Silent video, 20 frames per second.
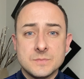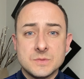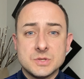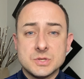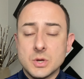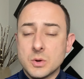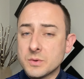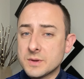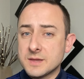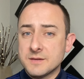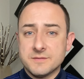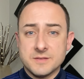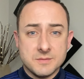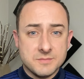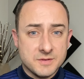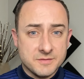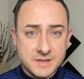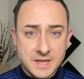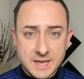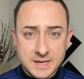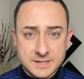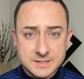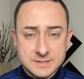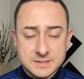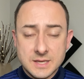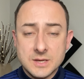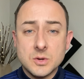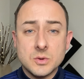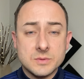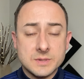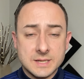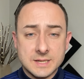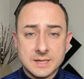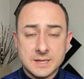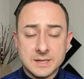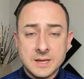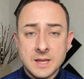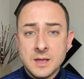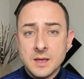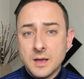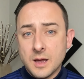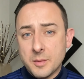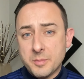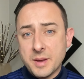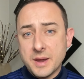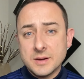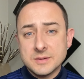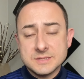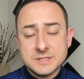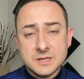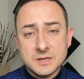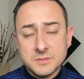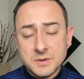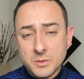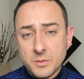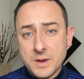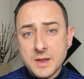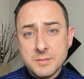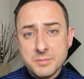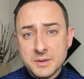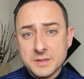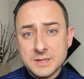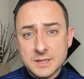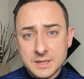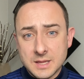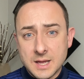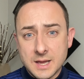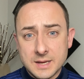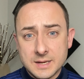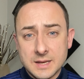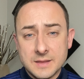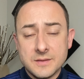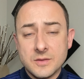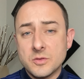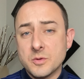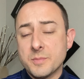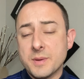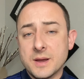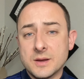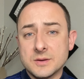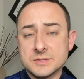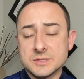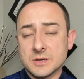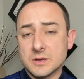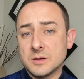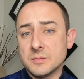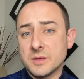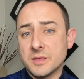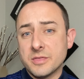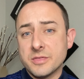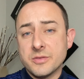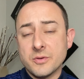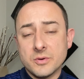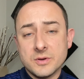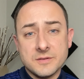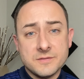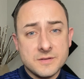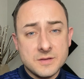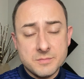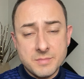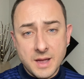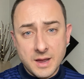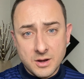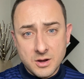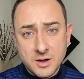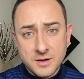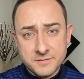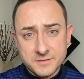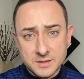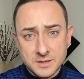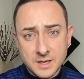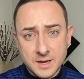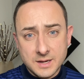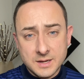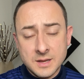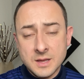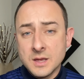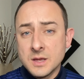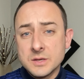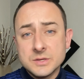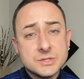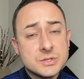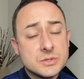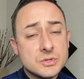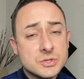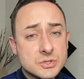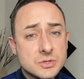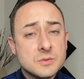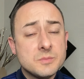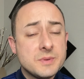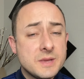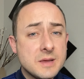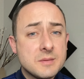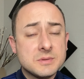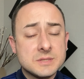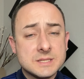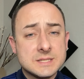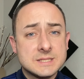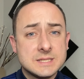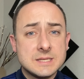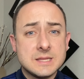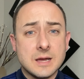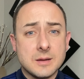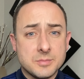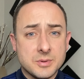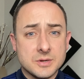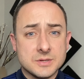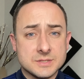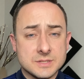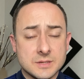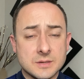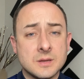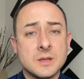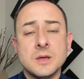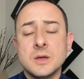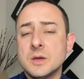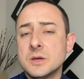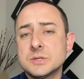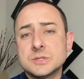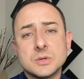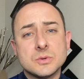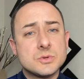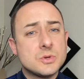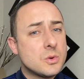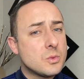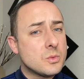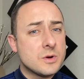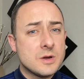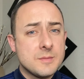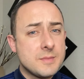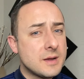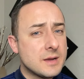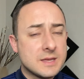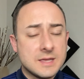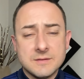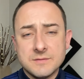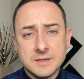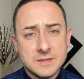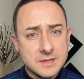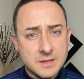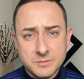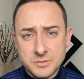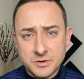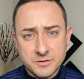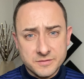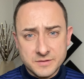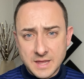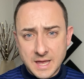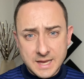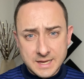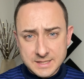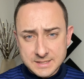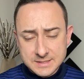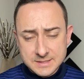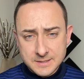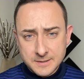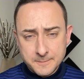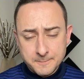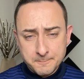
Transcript: don't give them the flags. They don't need it. A parent's going to be way up on the line and the other parents are going to be 30 feet back off the line. So you should be able to see that person. So don't worry about giving them your flags.